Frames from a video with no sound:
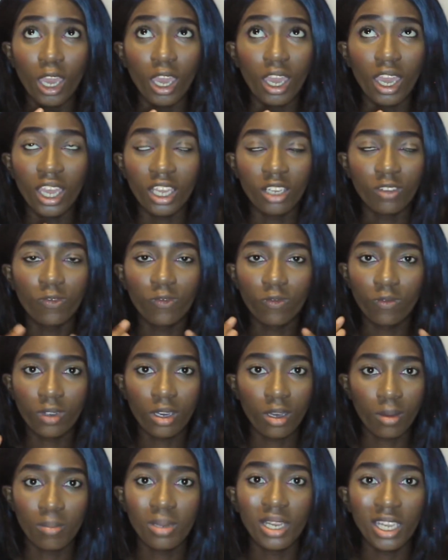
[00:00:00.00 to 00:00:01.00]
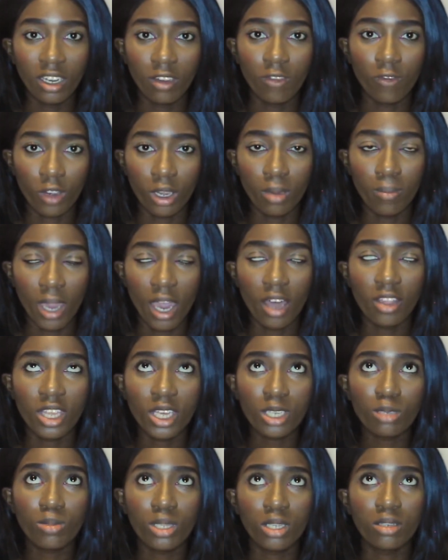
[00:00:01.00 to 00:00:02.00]
it completely freaked me out.
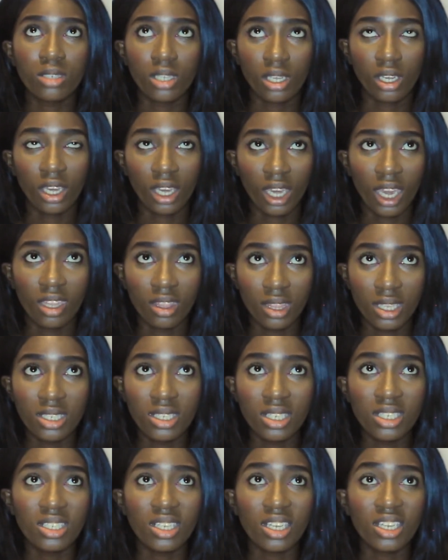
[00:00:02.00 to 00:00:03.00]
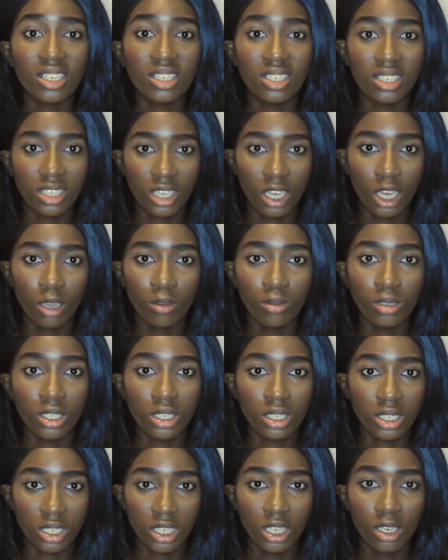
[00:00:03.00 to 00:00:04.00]
That's when I was like, okay, this is
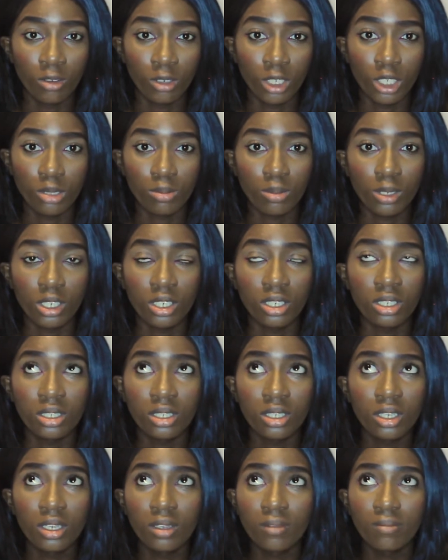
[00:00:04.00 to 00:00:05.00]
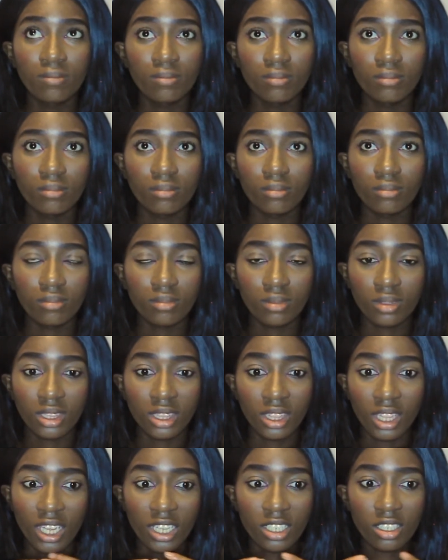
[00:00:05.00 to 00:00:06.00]
serious, because
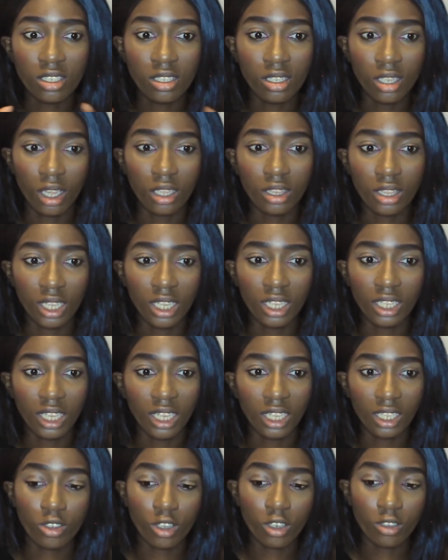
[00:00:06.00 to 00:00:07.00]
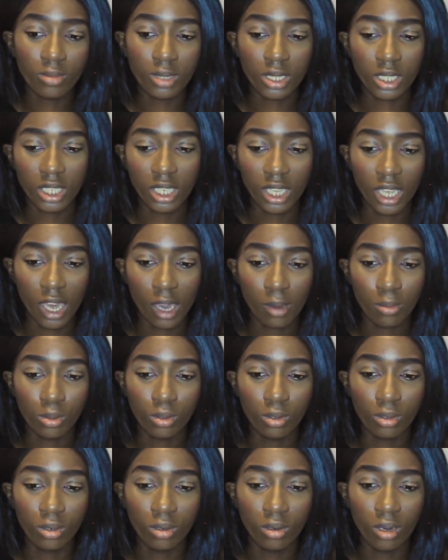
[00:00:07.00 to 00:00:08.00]
there's nothing. Like, drove me to the
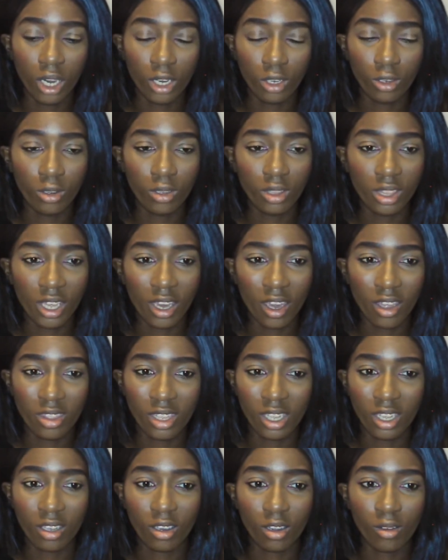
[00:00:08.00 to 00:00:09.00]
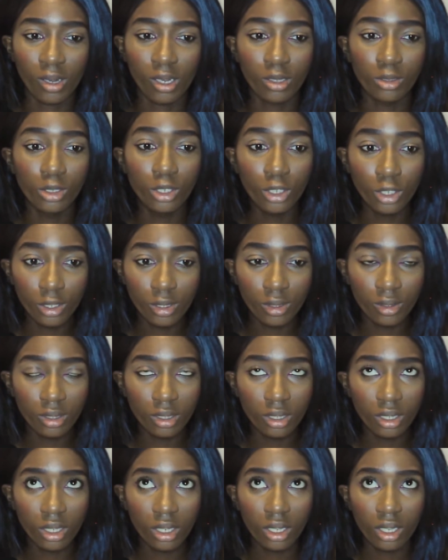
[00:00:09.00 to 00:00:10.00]
airport. I got there I think around
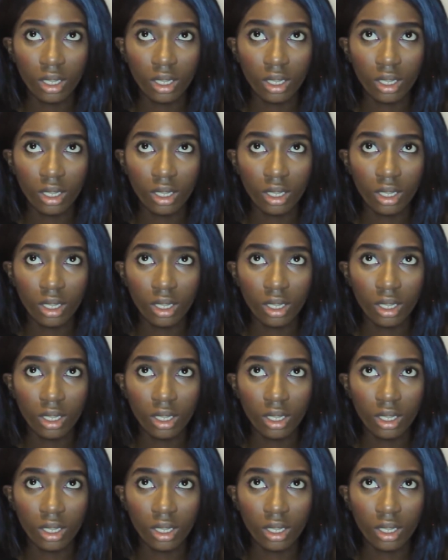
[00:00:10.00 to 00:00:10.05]
noon,